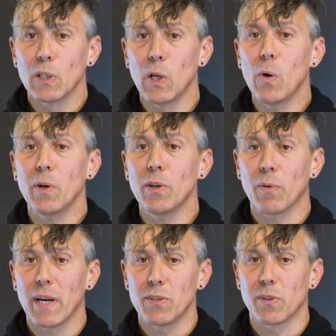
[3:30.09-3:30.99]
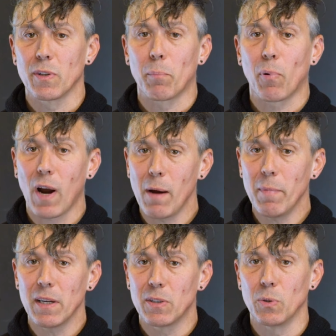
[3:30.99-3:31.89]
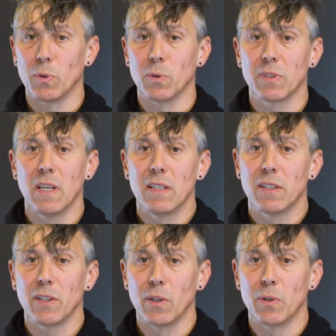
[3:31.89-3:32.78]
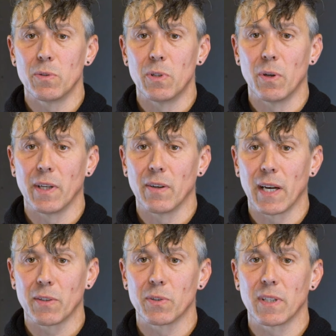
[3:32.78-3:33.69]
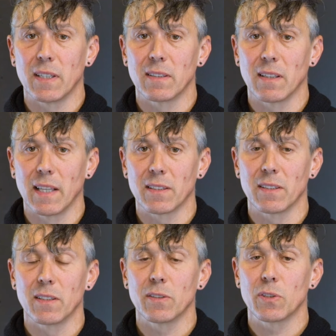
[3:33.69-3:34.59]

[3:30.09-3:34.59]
Load and duration are the primary tools to use during your exercise selection to